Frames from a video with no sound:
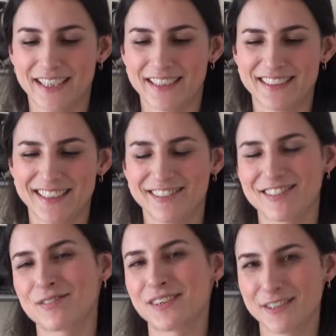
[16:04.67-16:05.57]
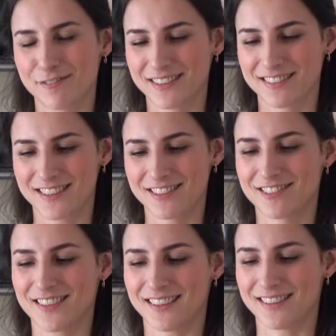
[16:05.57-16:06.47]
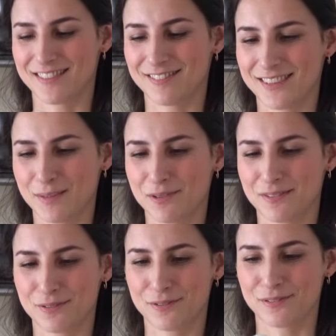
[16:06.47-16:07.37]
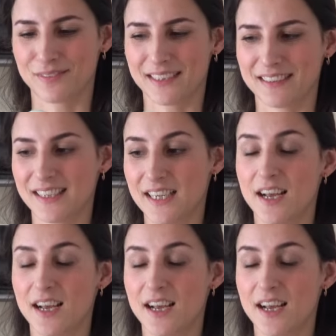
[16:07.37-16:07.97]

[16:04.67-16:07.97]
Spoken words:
and it looks really vintage and really beautiful, and